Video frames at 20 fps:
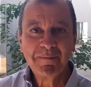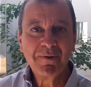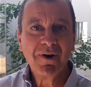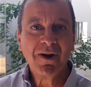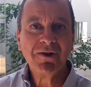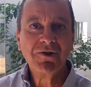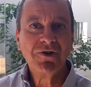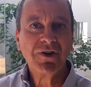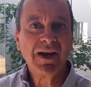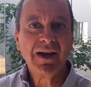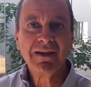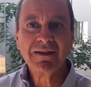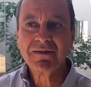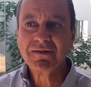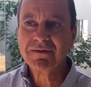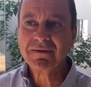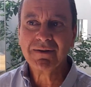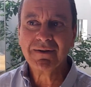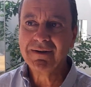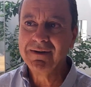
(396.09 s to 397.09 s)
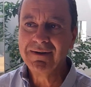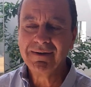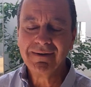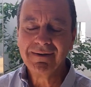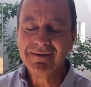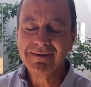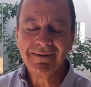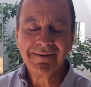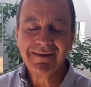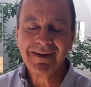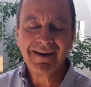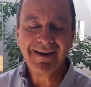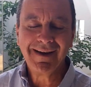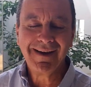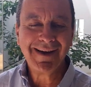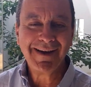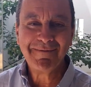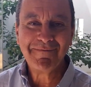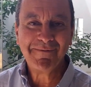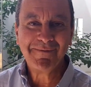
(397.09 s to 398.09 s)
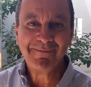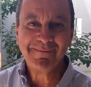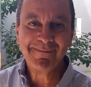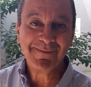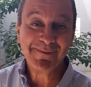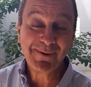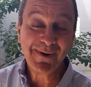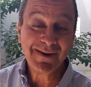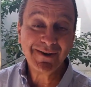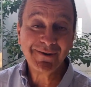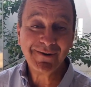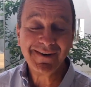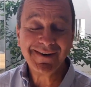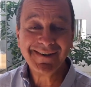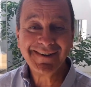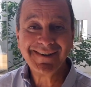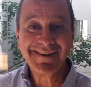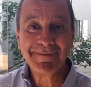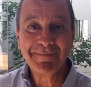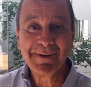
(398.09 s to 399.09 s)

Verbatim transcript: projects. Uh, I, am quite critical.